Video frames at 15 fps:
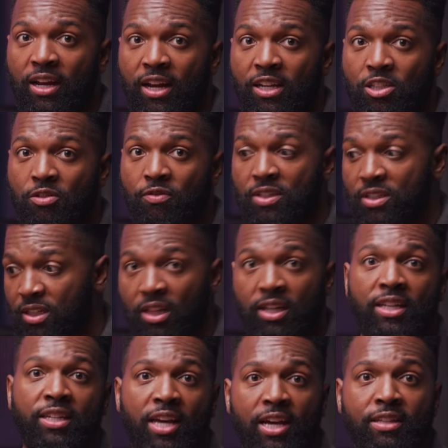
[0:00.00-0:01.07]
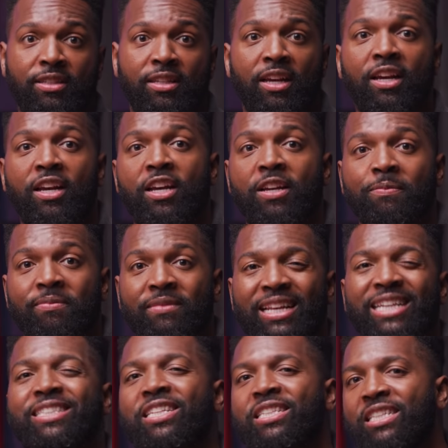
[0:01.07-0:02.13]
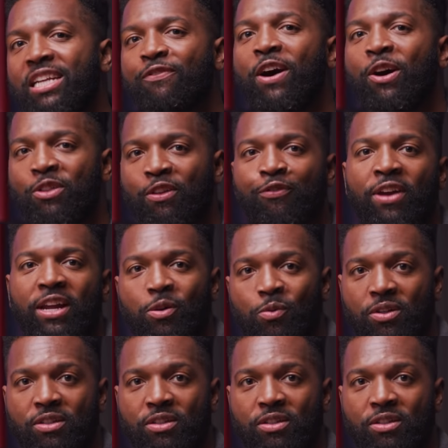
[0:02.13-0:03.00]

answer is click yes, is to sniff out the fake